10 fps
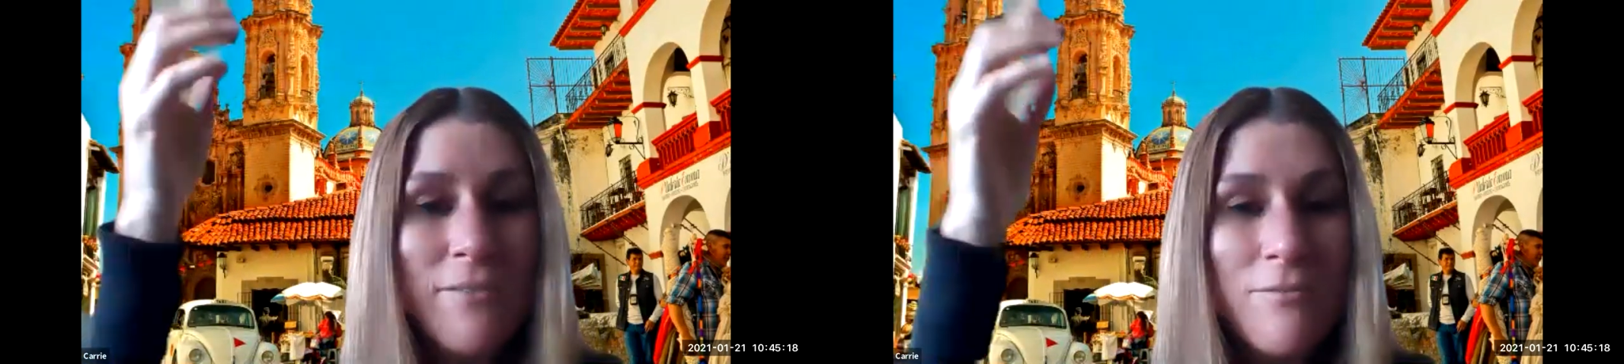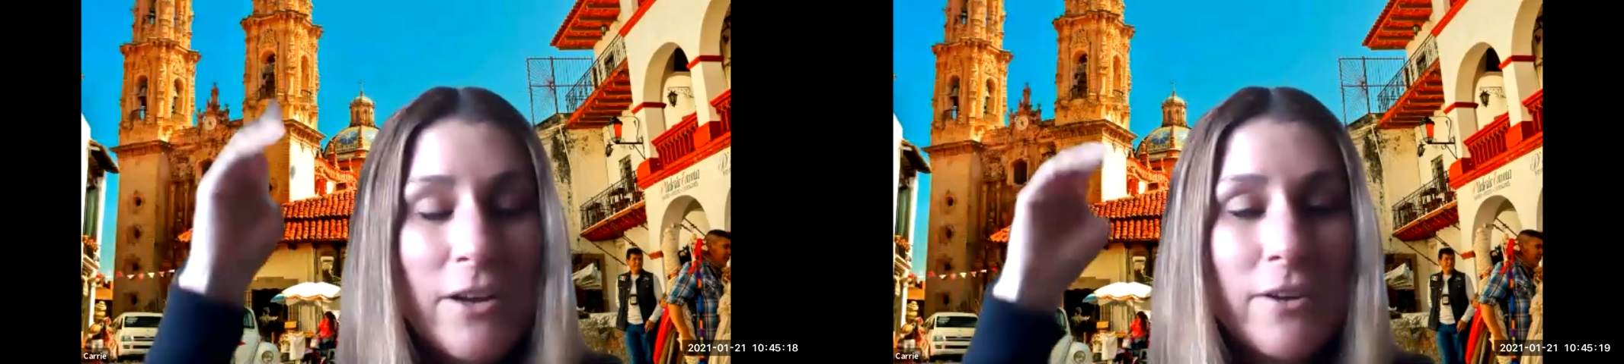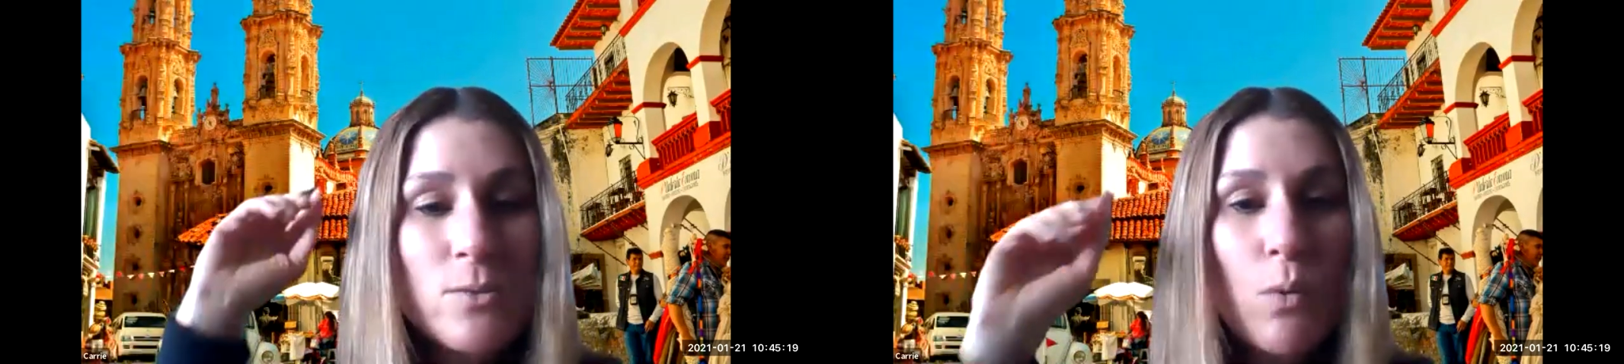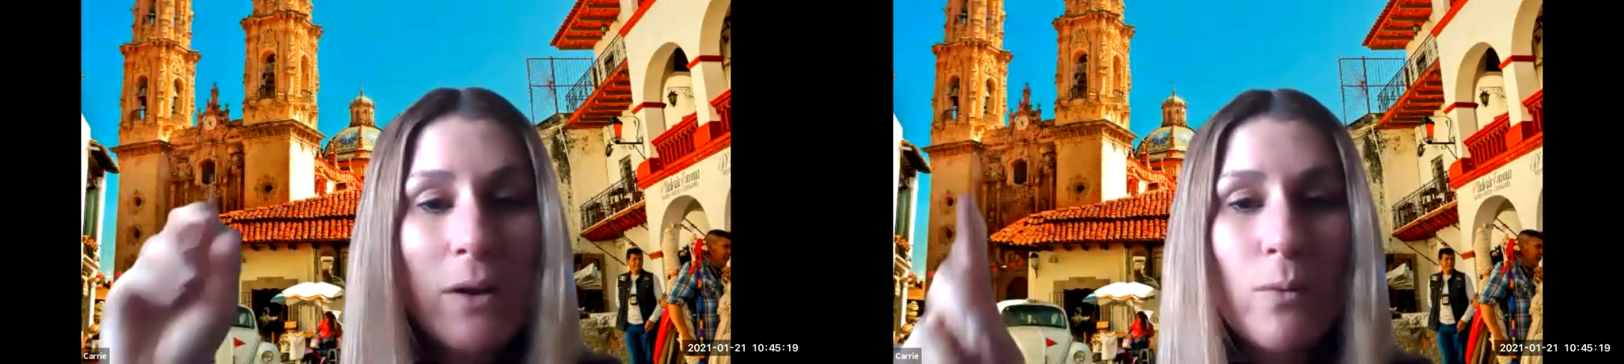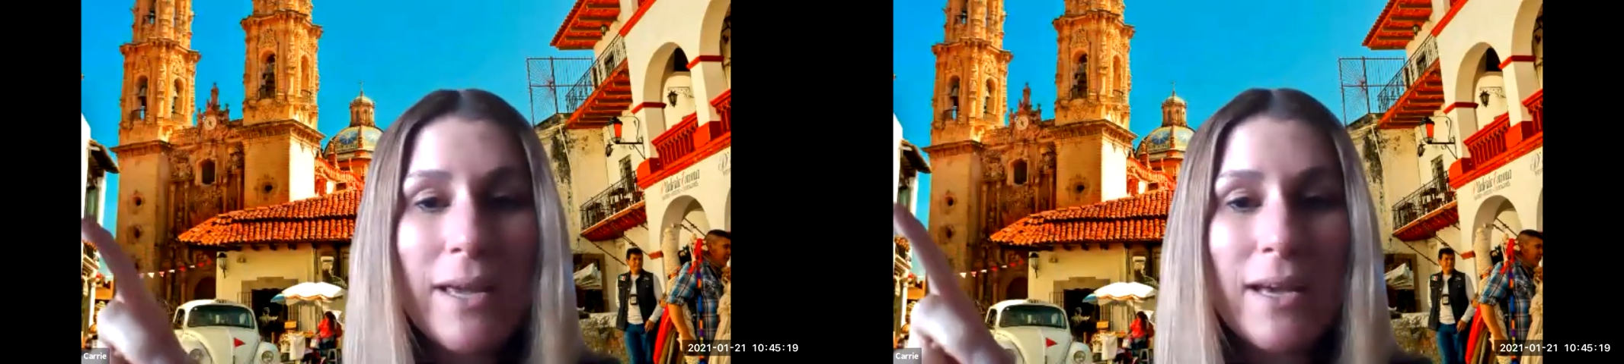if there is
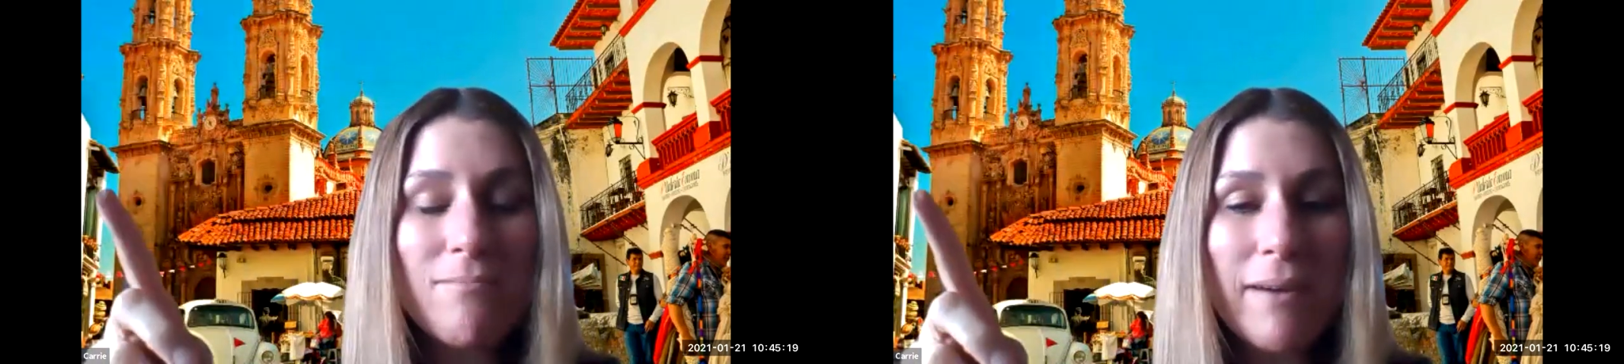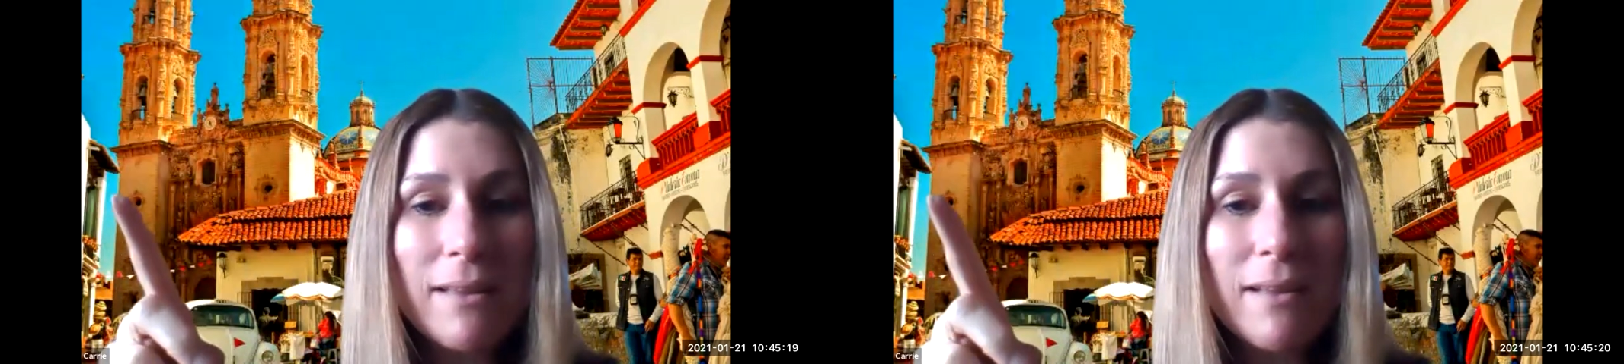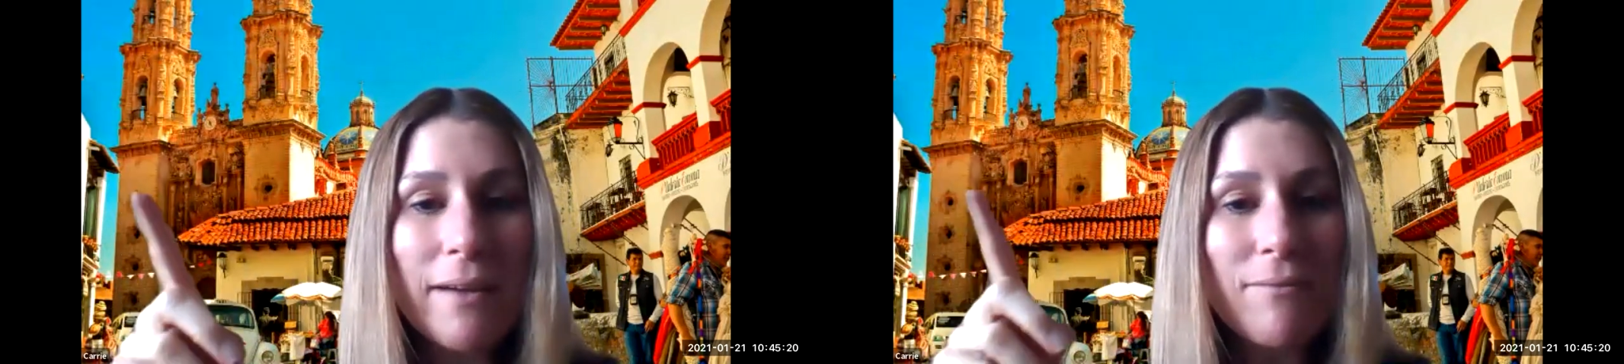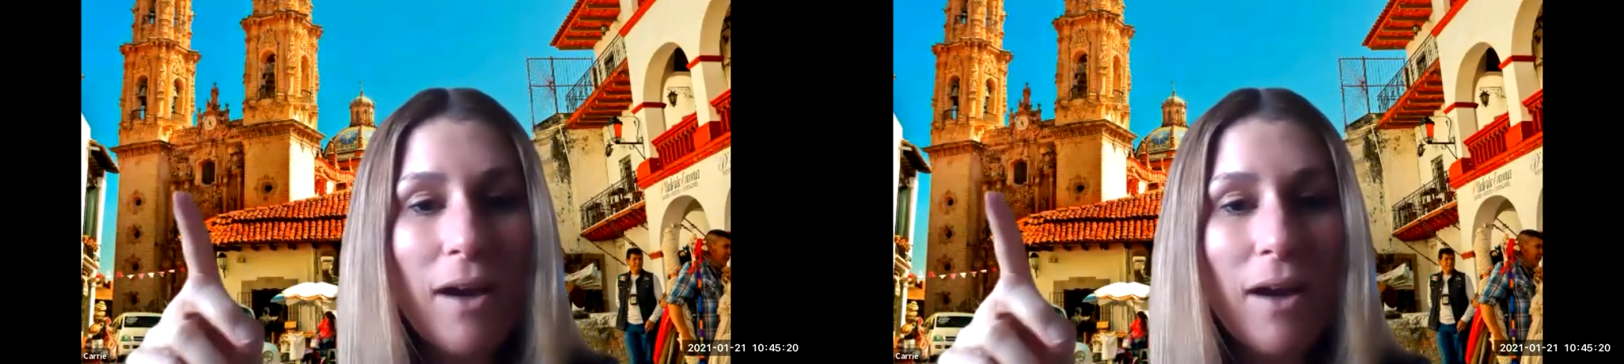one week of my life